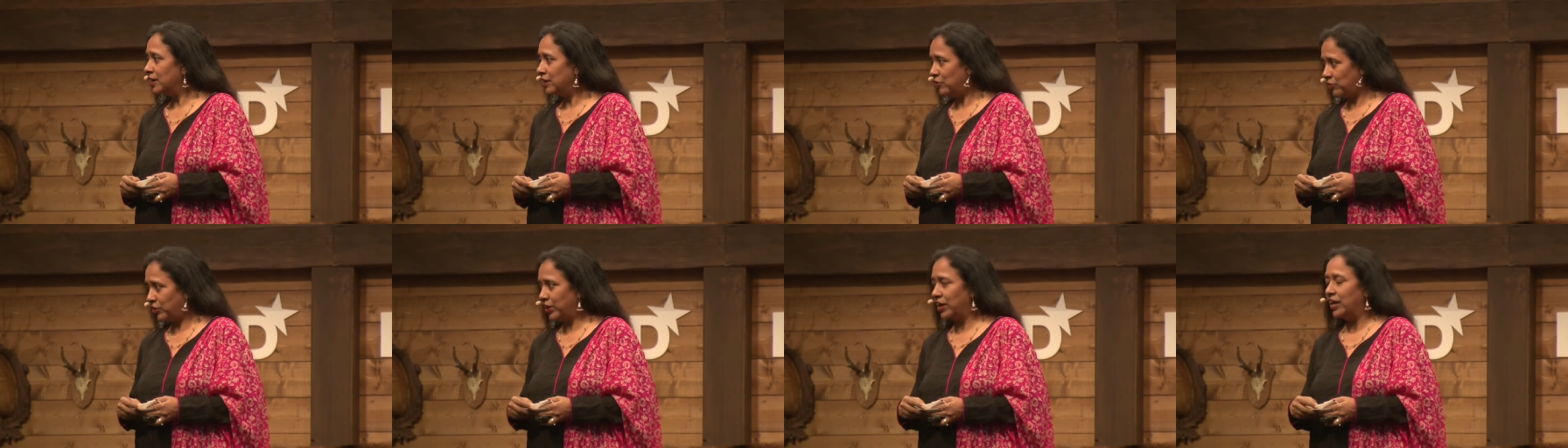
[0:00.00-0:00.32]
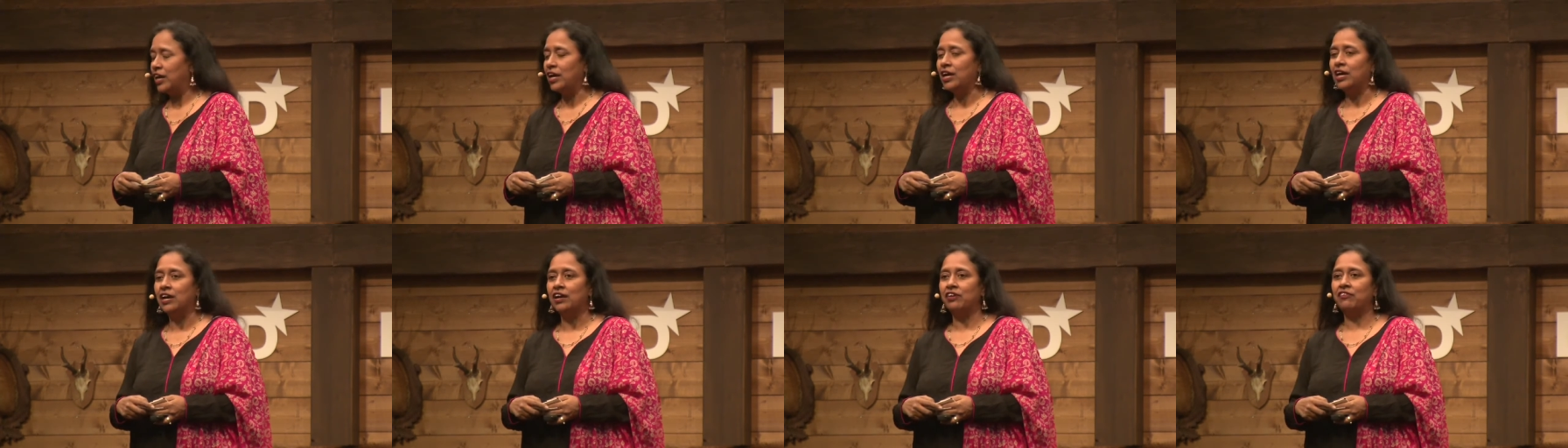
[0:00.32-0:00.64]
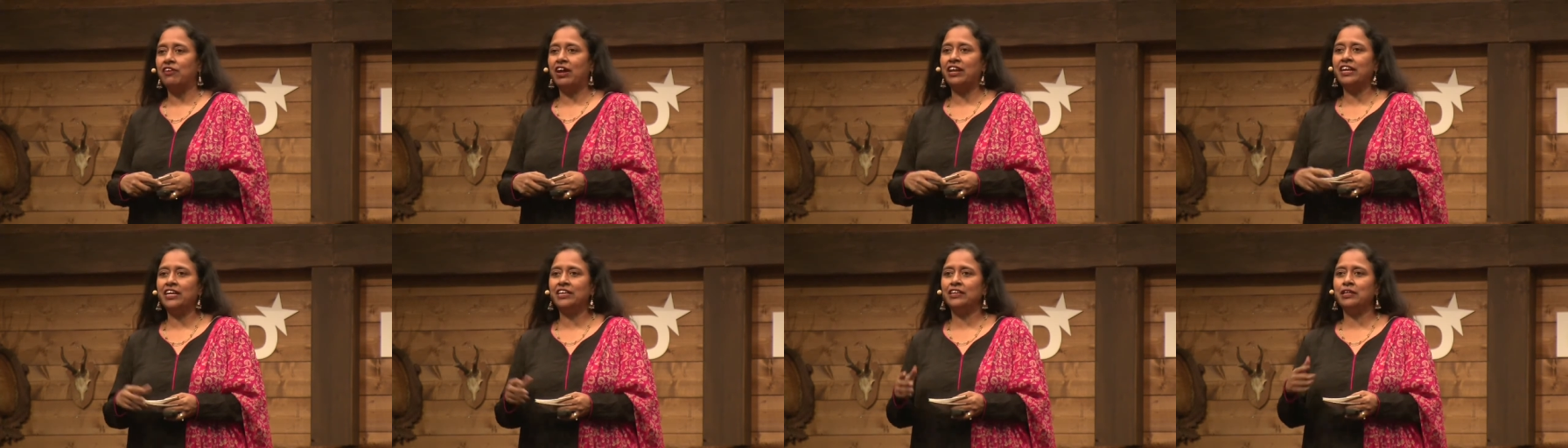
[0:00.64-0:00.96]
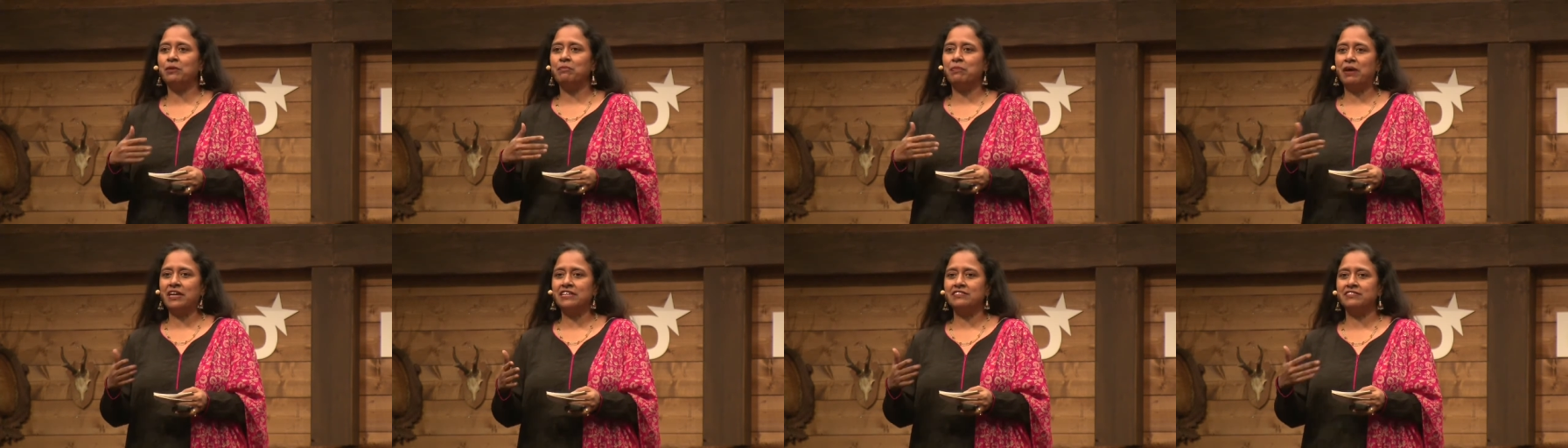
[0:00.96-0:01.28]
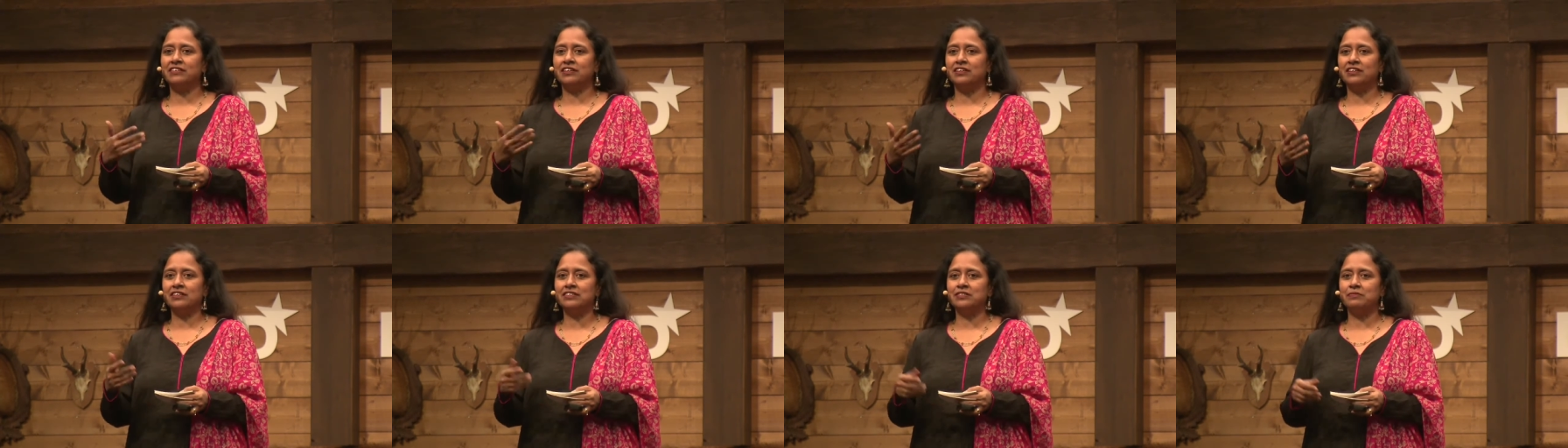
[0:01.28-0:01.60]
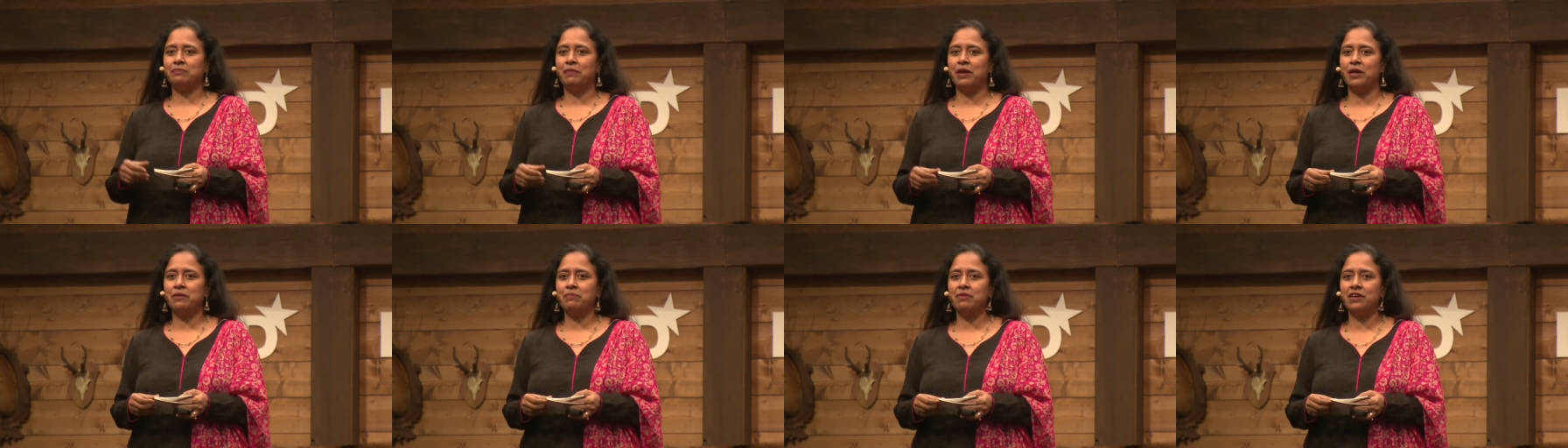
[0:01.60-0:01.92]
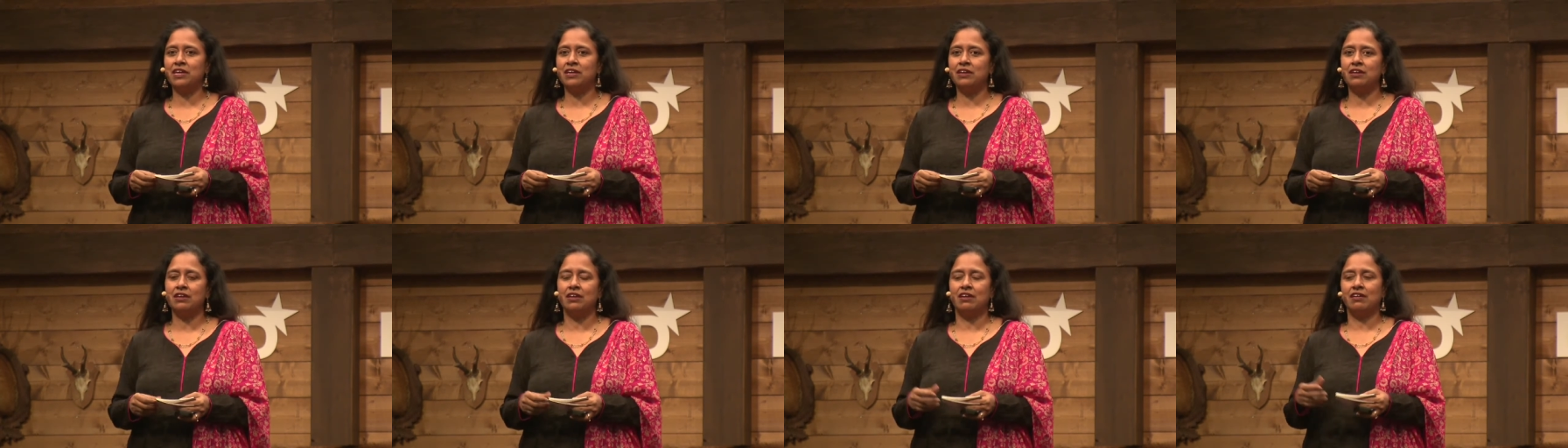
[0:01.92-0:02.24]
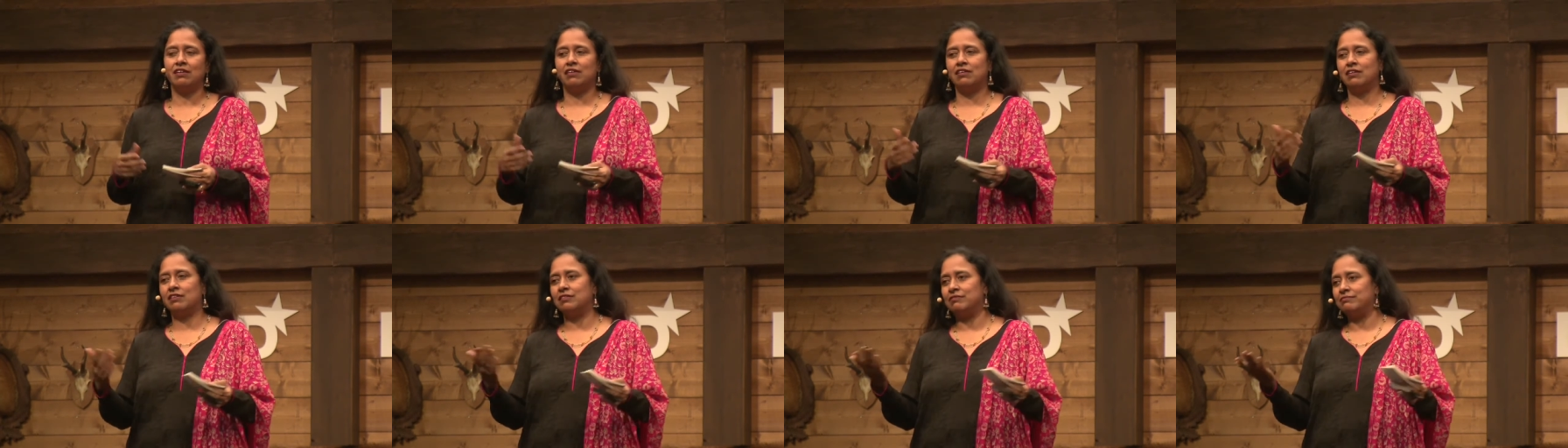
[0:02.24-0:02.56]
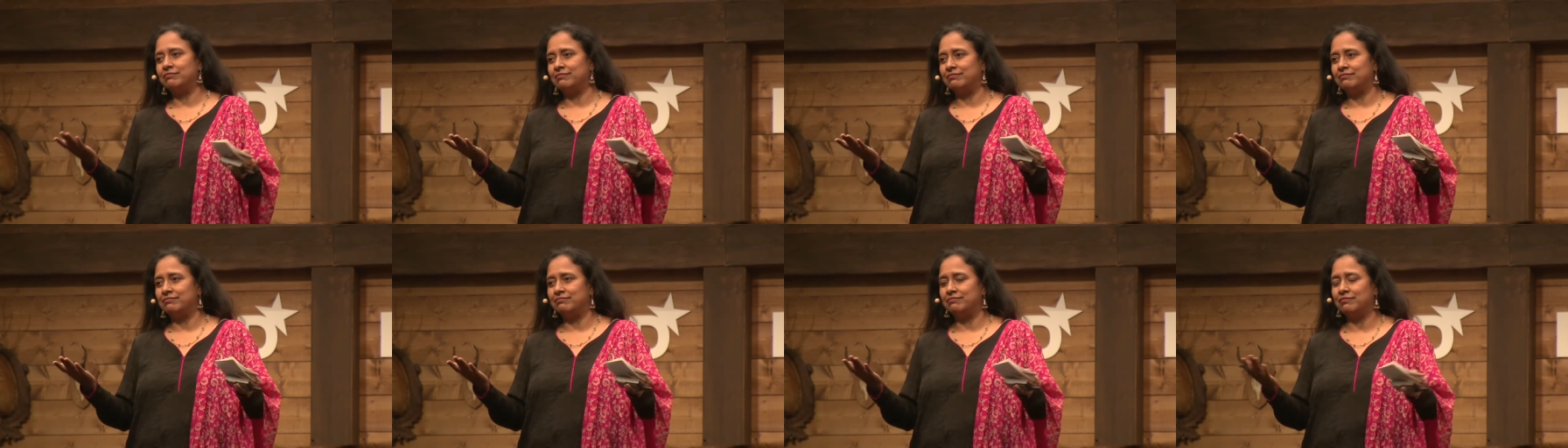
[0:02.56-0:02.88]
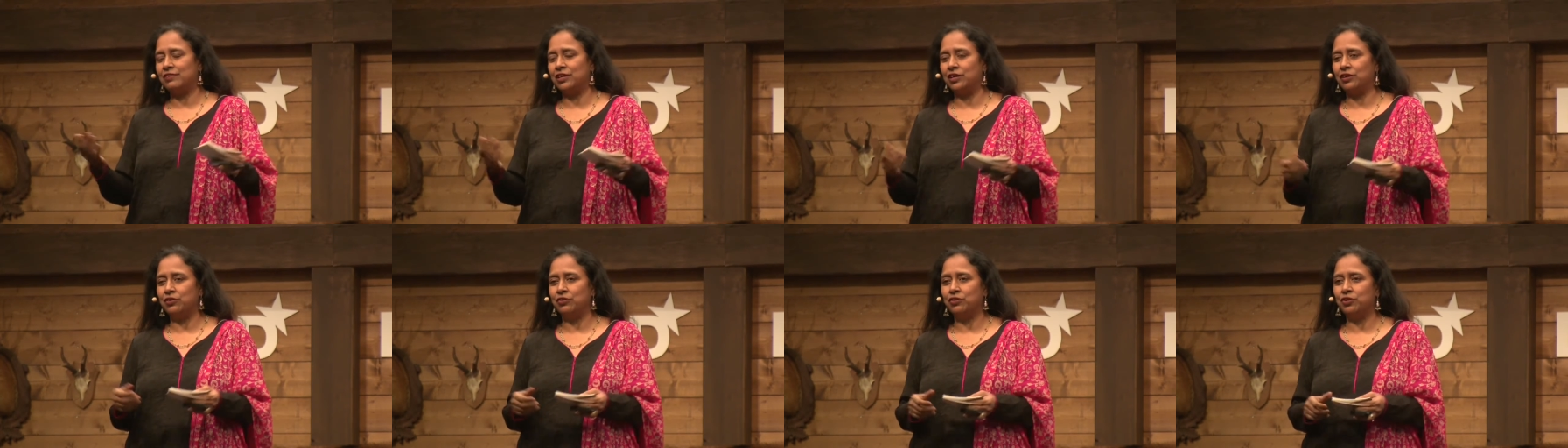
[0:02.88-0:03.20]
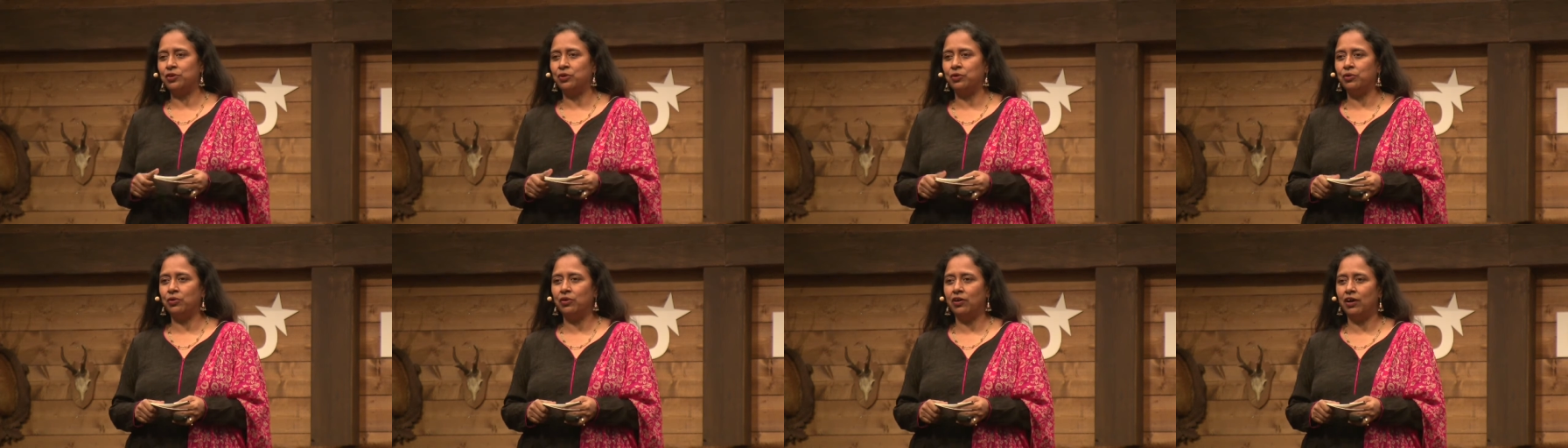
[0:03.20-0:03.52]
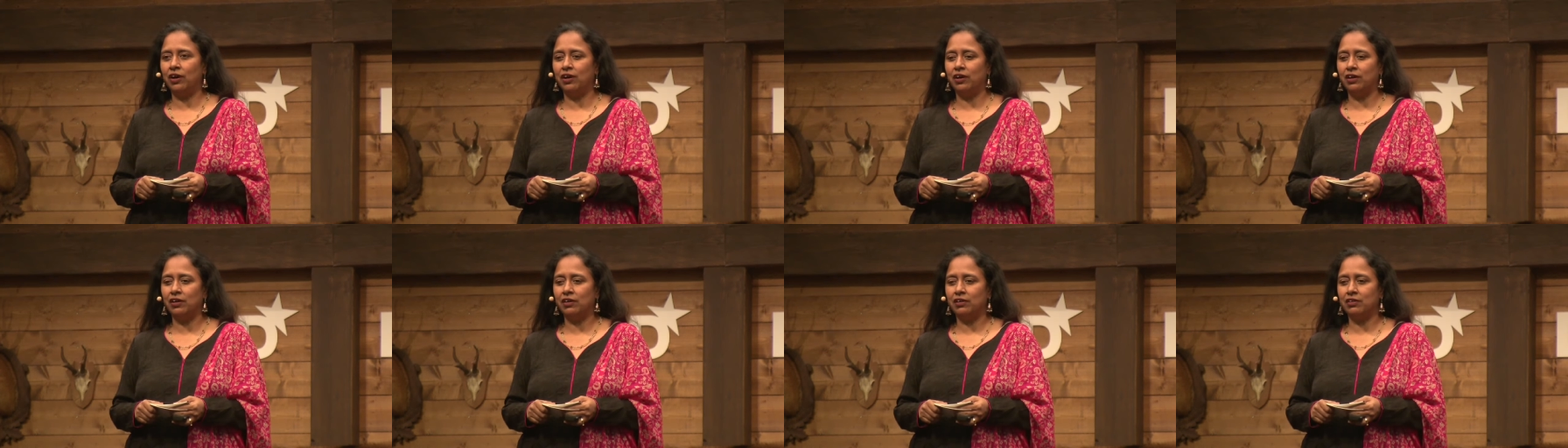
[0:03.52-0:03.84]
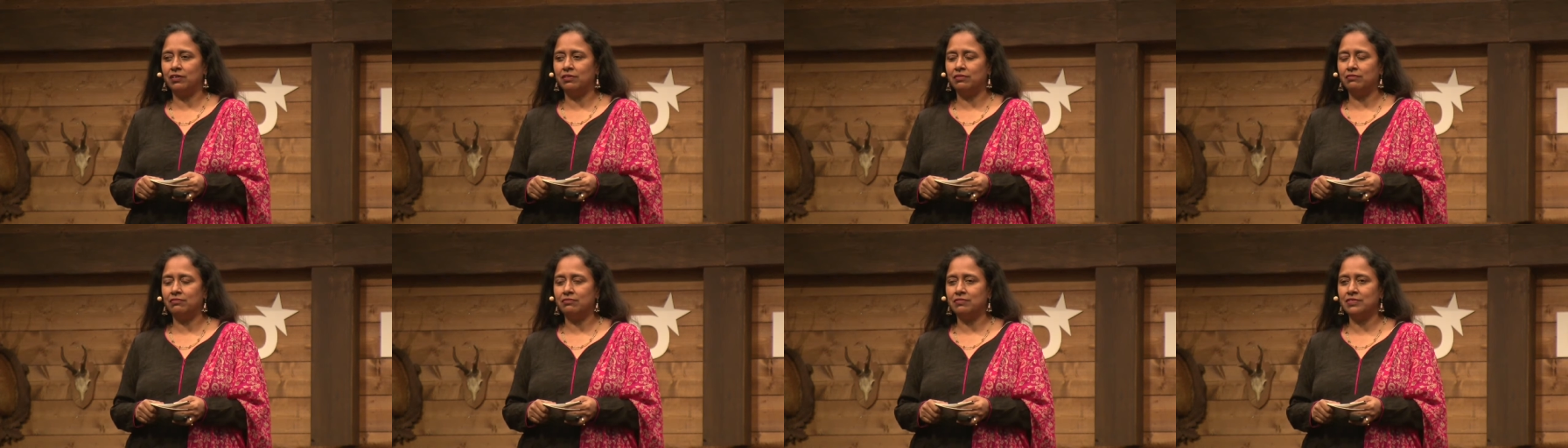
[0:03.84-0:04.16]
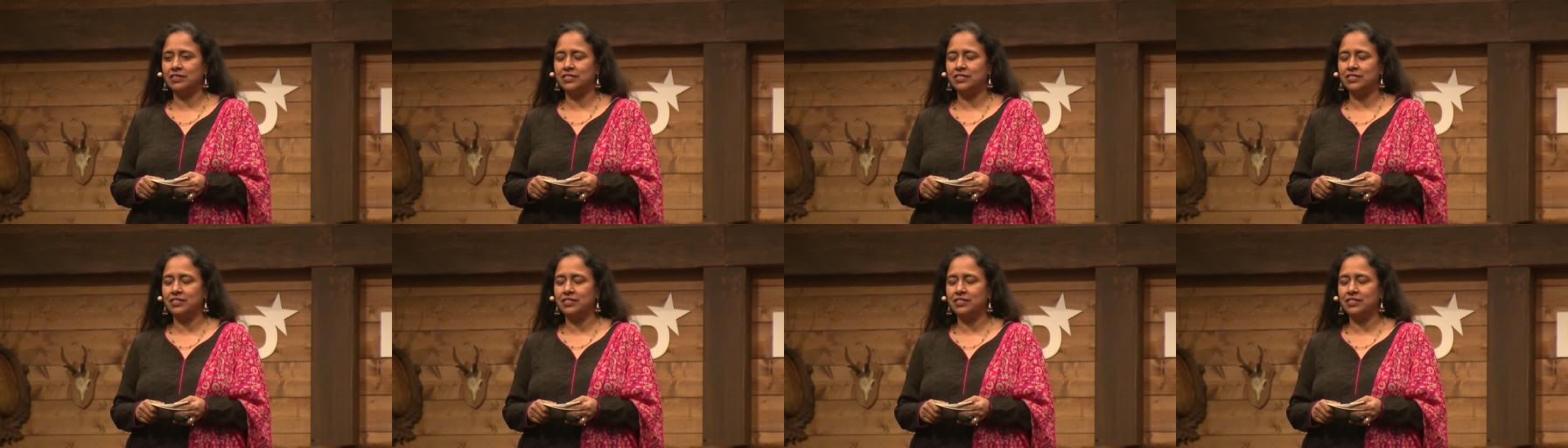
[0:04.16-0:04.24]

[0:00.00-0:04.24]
Okay. Running the bicycles may be, um, you know, uh,